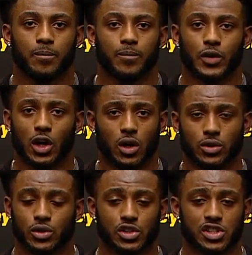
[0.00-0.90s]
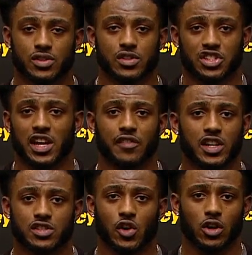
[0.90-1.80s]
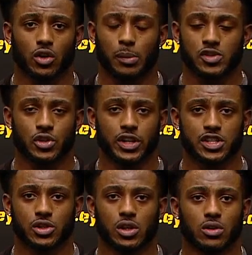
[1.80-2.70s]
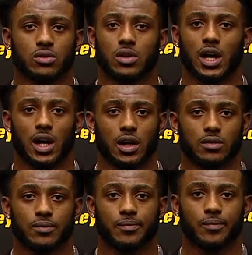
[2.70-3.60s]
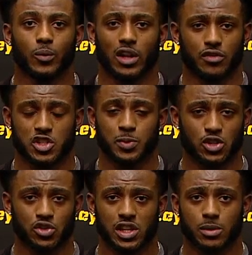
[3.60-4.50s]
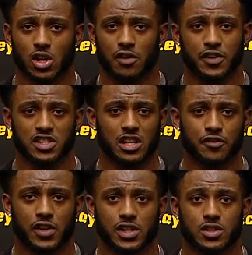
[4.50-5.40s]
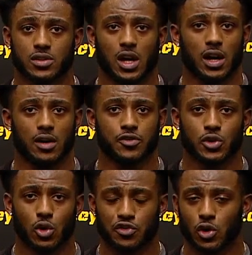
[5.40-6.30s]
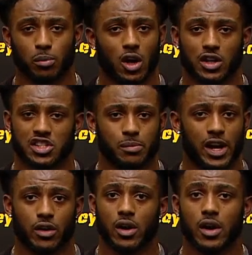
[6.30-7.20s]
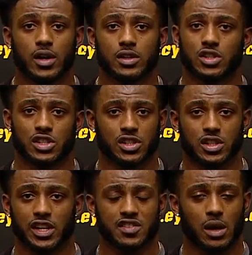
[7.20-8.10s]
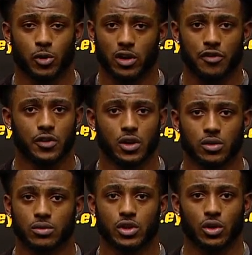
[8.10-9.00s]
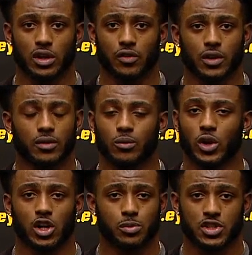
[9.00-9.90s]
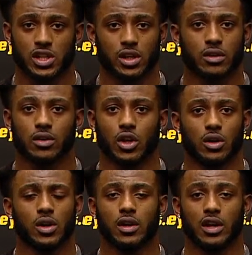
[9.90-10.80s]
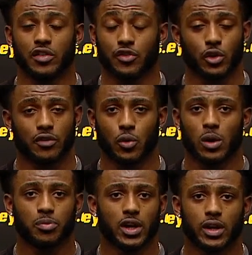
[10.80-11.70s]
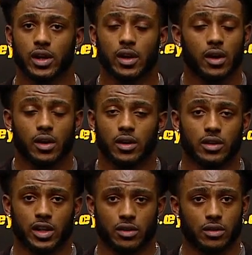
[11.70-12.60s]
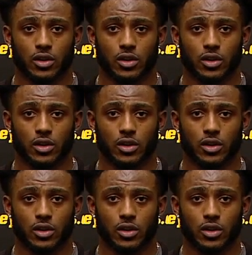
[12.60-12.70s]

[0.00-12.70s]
You know, you just take advantage of all your opportunities, you know, whether it's special teams, offense, defense, field goal block, doesn't matter. Just anytime you're on that field, you know, give it 100%. You know, even if you're in for one player, then